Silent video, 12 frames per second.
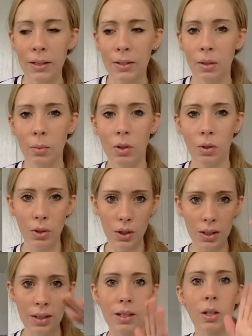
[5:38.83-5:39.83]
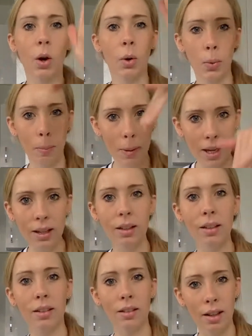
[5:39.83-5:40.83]
So we're not doing this whole peak
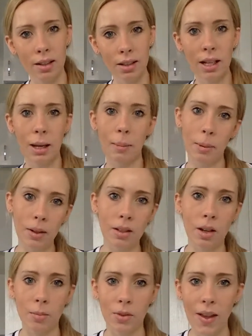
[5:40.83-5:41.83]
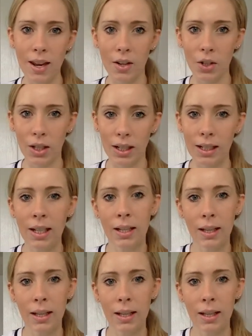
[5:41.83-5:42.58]
and dip in terms of energy.